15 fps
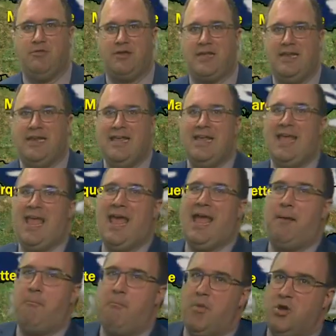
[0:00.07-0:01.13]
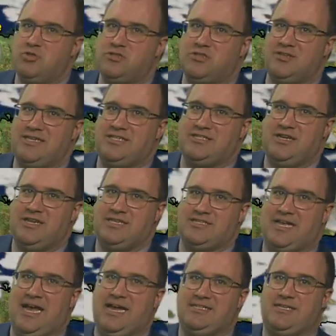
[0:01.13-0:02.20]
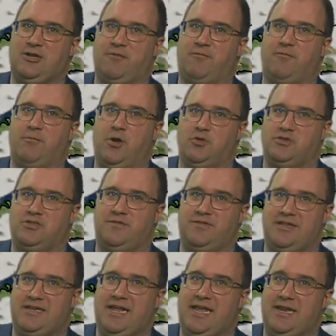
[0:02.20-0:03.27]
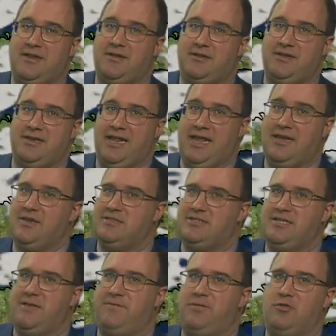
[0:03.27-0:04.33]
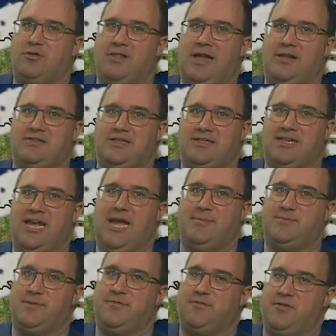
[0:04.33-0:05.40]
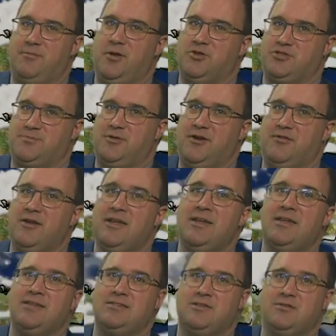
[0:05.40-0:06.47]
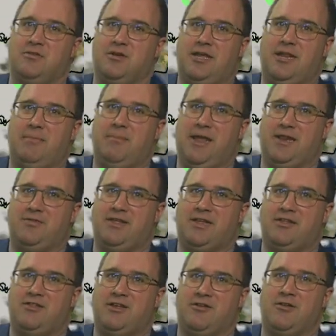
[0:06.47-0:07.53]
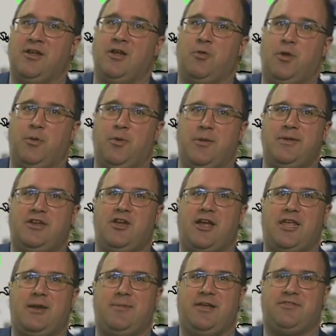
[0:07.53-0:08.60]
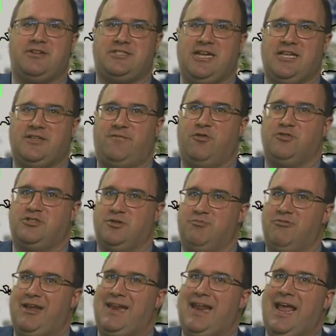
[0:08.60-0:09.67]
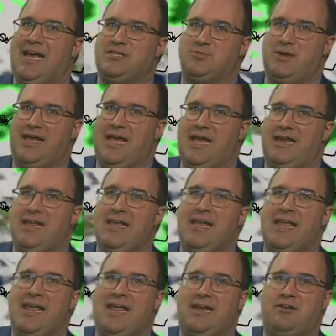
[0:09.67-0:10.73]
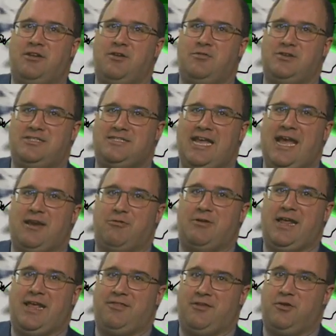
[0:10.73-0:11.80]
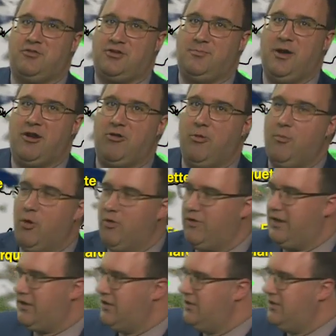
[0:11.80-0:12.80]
looking at mostly sunny skies here for most of the day today. Could see a few clouds at times, but for the most part, still looking mainly clear. We will be talking about the chance for some rain as we head into Saturday, though. Tomorrow morning